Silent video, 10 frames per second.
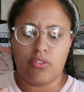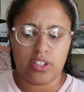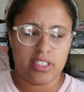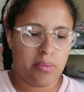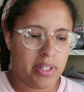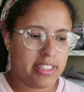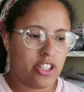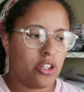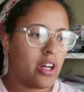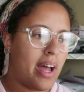for some
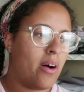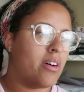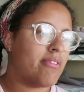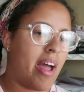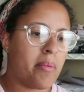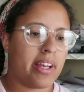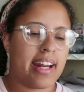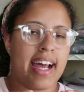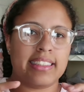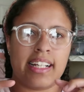reason, you know how on fabric
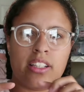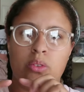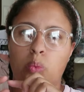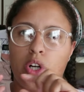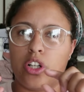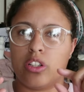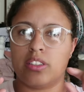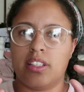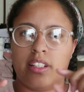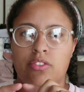it has like the
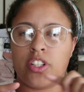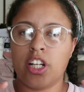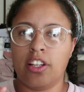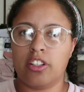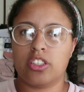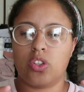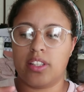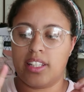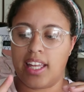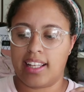words and the different colors
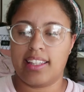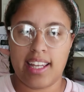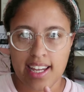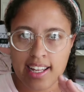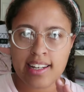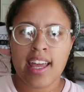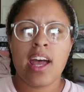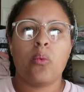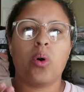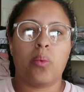on the, like the end.
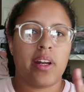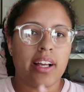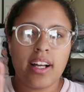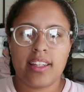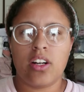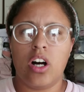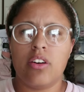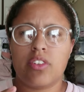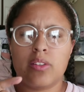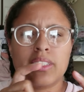Well, when I cut that
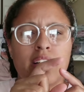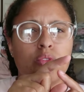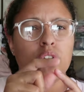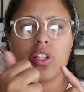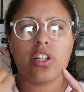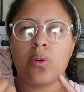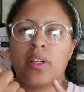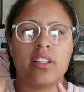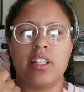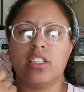off, it was like really
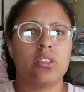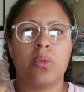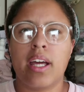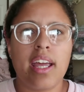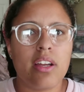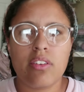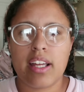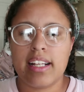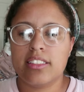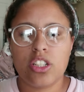going this way
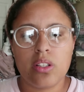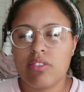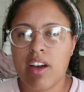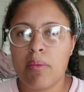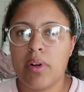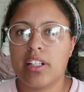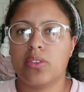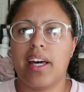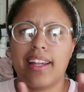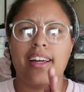into the fabric,
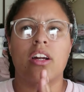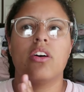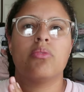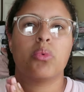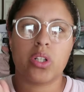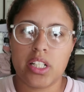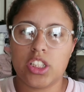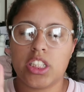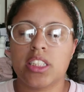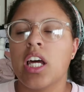so I had to cut off more
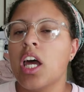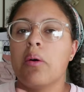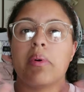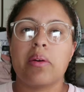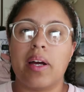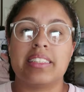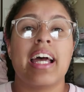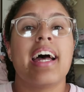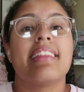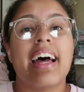inches. But anyways,
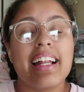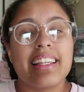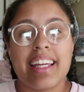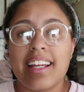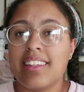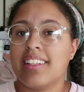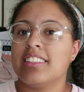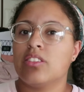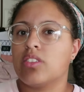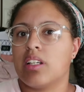that length
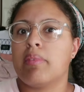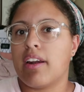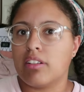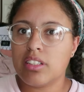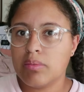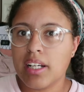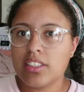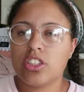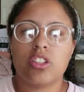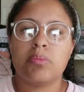doesn't really matter too
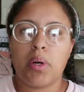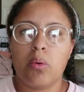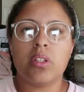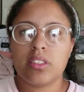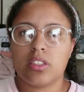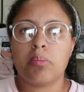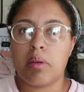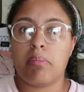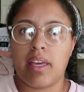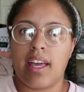much. Your bow will still
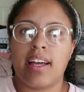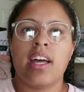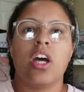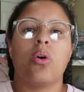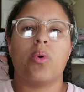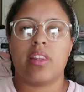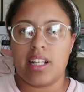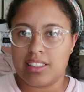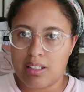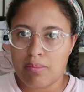be big with these